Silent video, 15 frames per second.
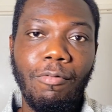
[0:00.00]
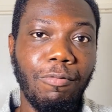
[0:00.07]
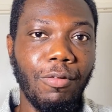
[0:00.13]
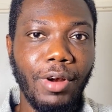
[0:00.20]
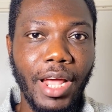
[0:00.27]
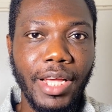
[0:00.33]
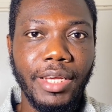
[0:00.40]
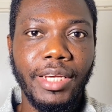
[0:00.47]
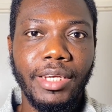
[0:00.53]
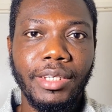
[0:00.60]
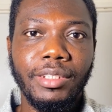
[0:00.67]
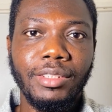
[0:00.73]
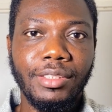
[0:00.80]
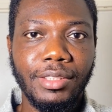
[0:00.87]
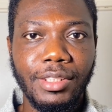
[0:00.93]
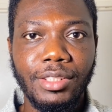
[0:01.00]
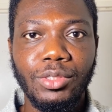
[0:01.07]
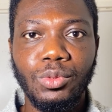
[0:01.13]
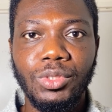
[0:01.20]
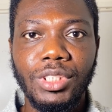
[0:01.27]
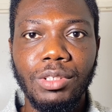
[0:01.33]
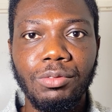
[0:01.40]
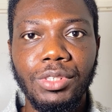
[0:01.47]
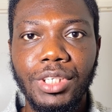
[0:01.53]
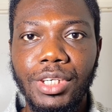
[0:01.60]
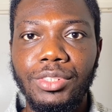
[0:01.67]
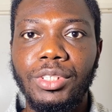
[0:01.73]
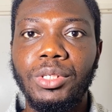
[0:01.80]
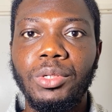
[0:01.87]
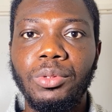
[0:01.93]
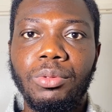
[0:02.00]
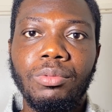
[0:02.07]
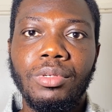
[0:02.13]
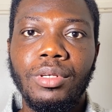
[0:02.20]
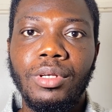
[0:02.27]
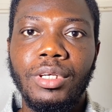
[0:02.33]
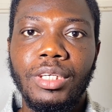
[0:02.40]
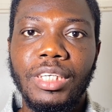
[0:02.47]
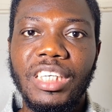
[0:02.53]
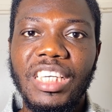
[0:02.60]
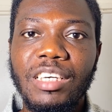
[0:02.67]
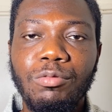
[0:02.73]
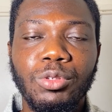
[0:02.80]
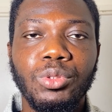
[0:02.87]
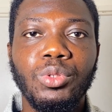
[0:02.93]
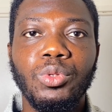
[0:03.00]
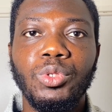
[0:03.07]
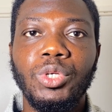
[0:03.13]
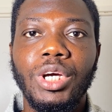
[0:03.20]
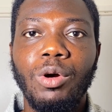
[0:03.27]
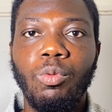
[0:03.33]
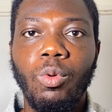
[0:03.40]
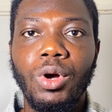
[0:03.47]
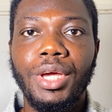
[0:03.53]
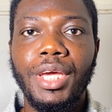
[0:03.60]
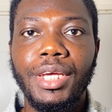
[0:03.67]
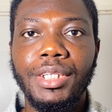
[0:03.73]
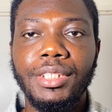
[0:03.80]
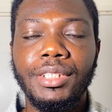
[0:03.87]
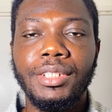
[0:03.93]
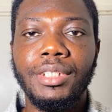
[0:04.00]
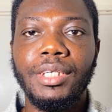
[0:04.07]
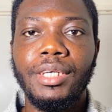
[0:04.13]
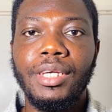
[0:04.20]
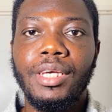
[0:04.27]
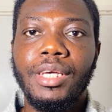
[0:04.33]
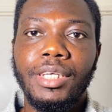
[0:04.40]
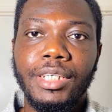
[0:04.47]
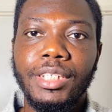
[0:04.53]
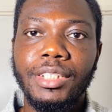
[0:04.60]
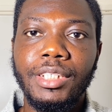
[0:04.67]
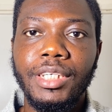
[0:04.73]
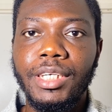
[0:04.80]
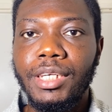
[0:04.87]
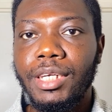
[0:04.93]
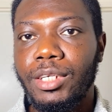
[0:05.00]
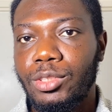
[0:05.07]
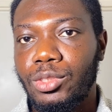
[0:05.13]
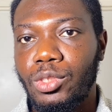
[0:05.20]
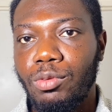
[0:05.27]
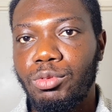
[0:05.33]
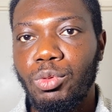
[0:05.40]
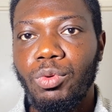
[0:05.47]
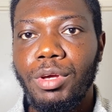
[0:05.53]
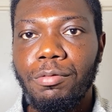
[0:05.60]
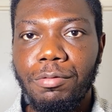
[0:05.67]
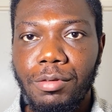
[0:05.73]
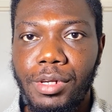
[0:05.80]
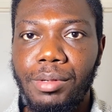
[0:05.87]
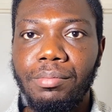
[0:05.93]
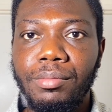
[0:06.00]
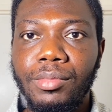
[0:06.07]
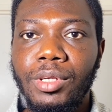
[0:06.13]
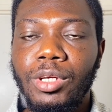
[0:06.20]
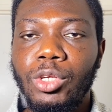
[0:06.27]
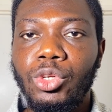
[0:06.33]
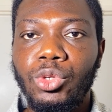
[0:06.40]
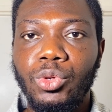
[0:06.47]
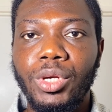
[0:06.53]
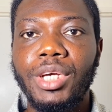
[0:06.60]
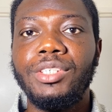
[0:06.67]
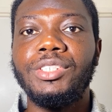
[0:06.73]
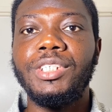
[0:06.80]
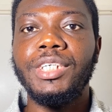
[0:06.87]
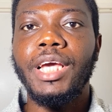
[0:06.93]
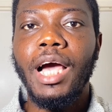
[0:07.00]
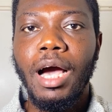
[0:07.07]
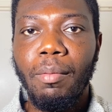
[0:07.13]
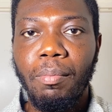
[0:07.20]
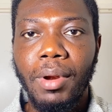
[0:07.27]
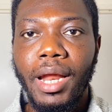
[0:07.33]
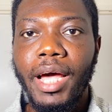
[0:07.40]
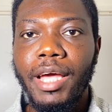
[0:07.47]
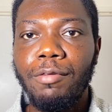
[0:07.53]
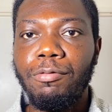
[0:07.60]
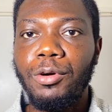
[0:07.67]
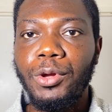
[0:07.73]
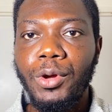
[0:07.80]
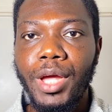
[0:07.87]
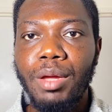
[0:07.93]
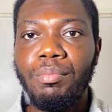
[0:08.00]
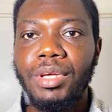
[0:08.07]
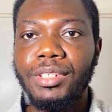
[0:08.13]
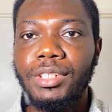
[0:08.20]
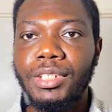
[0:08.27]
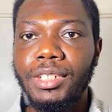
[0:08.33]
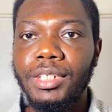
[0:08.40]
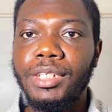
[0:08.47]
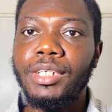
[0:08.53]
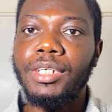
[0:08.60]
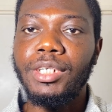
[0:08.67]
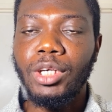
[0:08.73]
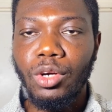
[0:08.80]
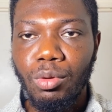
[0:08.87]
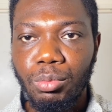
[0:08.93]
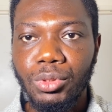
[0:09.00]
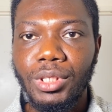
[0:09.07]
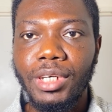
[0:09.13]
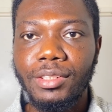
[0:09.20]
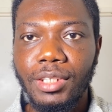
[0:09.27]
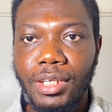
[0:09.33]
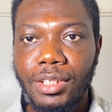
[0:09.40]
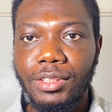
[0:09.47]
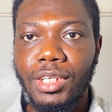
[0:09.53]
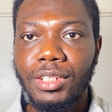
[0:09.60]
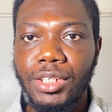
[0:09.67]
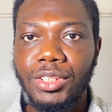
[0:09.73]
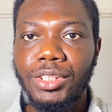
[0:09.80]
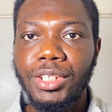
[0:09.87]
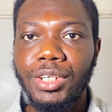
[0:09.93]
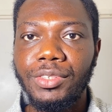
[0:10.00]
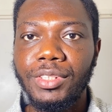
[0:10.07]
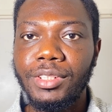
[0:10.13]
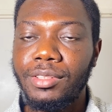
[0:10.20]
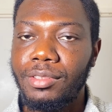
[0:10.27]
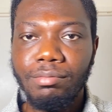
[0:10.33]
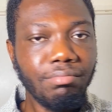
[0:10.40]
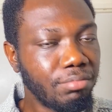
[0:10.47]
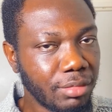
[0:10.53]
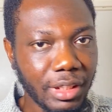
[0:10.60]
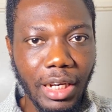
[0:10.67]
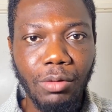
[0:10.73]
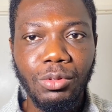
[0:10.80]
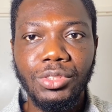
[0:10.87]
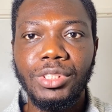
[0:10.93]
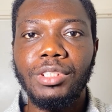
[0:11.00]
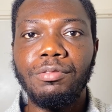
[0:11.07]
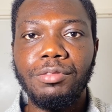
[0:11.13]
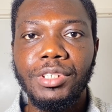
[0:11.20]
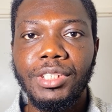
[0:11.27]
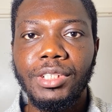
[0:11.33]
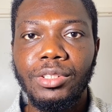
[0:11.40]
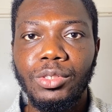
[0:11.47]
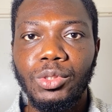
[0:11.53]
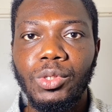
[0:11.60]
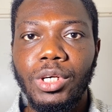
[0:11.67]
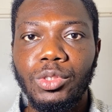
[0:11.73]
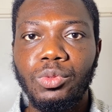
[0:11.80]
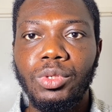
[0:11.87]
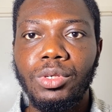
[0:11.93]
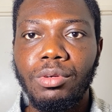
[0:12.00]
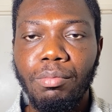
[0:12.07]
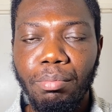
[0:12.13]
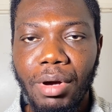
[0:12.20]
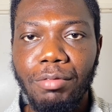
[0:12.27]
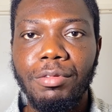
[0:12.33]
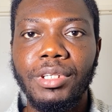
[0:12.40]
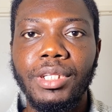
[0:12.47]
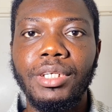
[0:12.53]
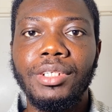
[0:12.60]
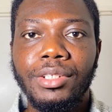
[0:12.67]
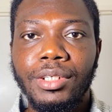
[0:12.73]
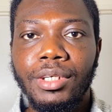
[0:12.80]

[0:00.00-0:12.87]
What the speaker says: for like 6 to 7 years ago, even though you are working in a software firm, you can still apply for your MSc in computer science and engineering. That one still fits in also as well, perfectly.